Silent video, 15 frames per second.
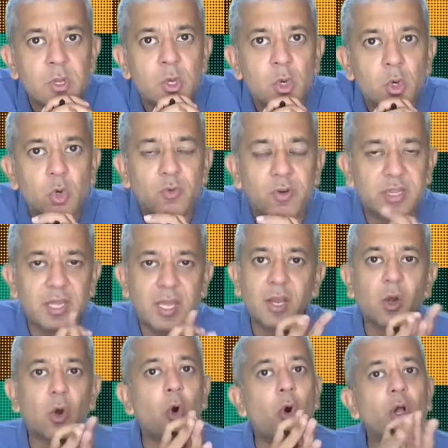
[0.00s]
over there,
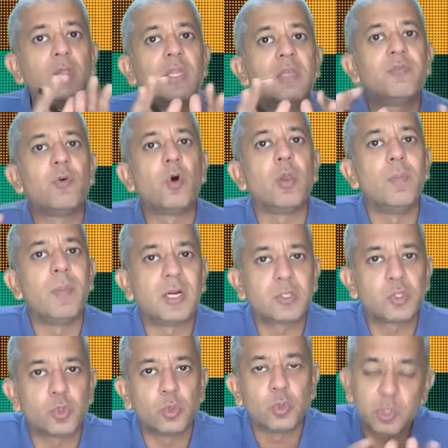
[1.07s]
all the Walmart
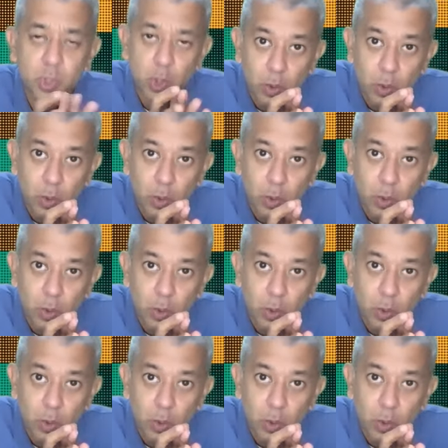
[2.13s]
stores look